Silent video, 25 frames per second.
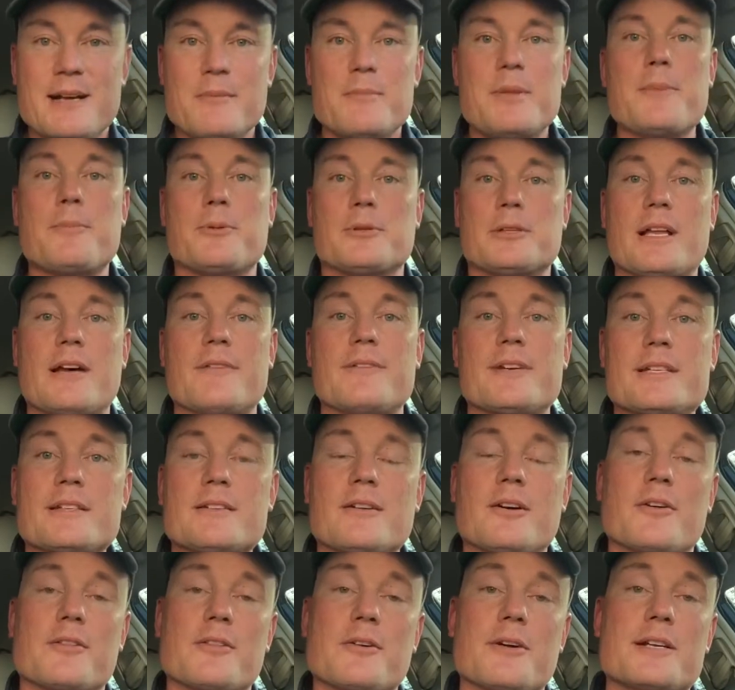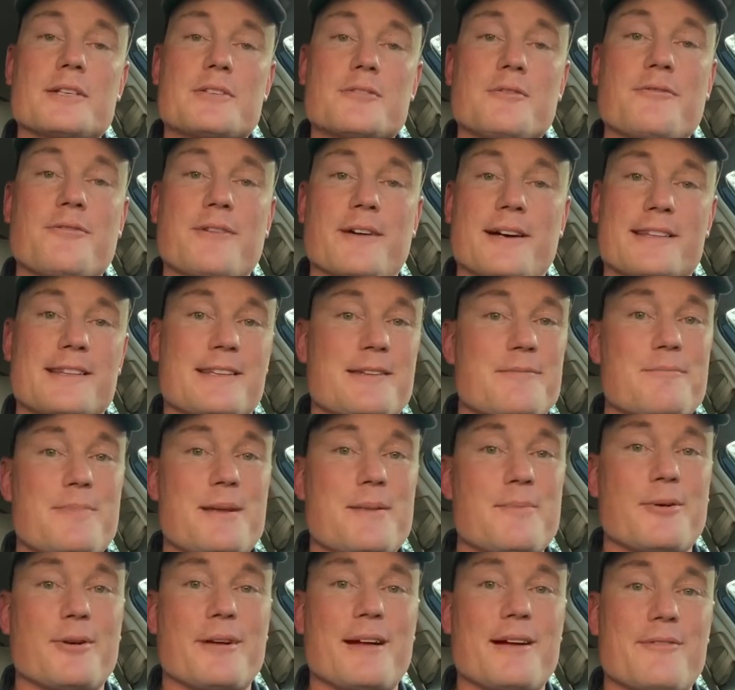People love it, although I do find that
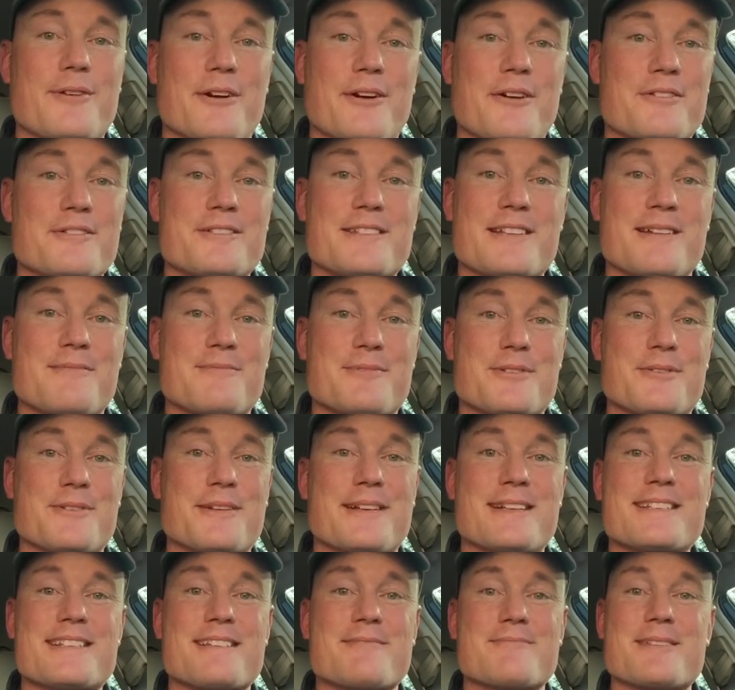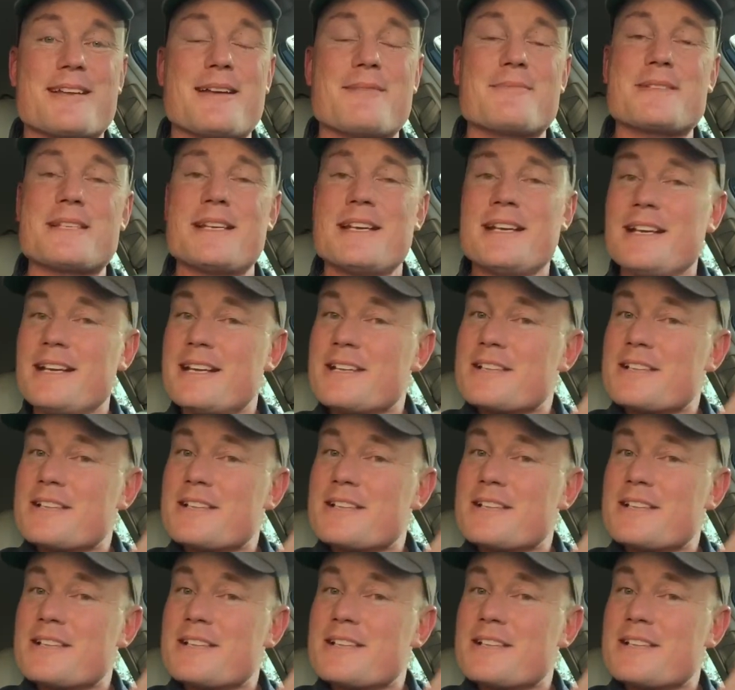people have a hard time doing it sometimes.